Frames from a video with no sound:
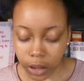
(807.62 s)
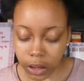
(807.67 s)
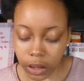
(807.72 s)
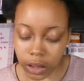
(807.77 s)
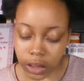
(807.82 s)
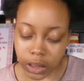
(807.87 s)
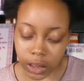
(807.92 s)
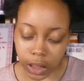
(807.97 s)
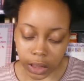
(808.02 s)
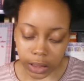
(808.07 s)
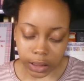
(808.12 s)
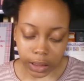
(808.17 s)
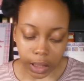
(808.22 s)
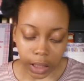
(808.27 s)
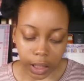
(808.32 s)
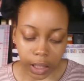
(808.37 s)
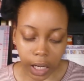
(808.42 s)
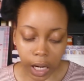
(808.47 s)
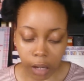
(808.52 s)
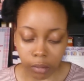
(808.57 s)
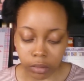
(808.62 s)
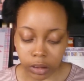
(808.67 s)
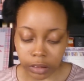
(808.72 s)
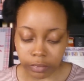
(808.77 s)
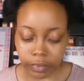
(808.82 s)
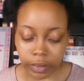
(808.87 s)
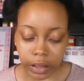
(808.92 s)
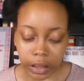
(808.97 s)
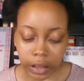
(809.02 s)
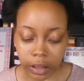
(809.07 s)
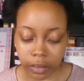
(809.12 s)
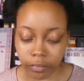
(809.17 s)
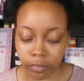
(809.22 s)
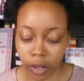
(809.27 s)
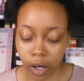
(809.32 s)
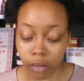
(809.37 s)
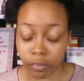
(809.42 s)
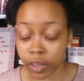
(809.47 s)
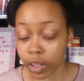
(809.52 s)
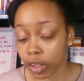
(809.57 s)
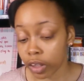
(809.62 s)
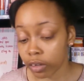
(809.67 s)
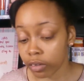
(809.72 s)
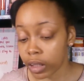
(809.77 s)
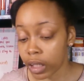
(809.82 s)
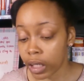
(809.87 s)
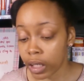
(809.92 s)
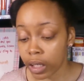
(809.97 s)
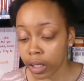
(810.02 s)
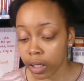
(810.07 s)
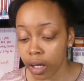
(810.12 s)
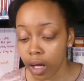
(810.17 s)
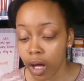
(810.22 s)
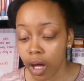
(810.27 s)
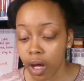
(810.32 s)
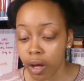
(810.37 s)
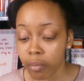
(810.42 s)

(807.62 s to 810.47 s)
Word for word: she says that God was fully involved in creating